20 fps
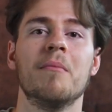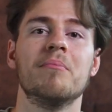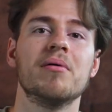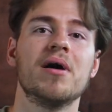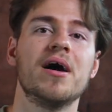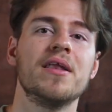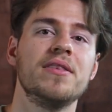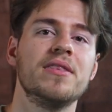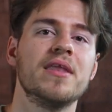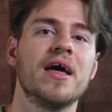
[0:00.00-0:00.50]

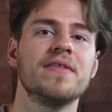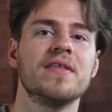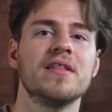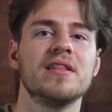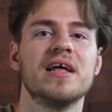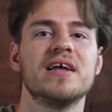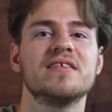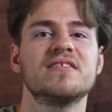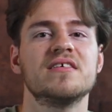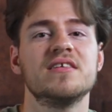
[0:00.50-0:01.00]
but
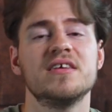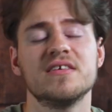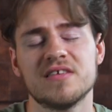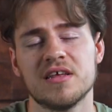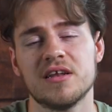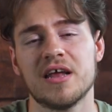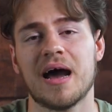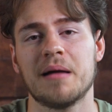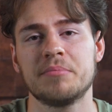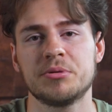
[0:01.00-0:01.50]
nonetheless, it is
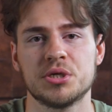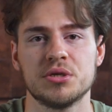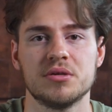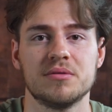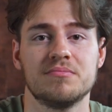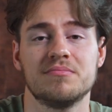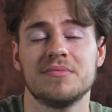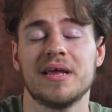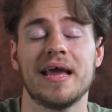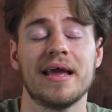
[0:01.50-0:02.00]
an
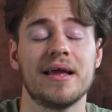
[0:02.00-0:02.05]
option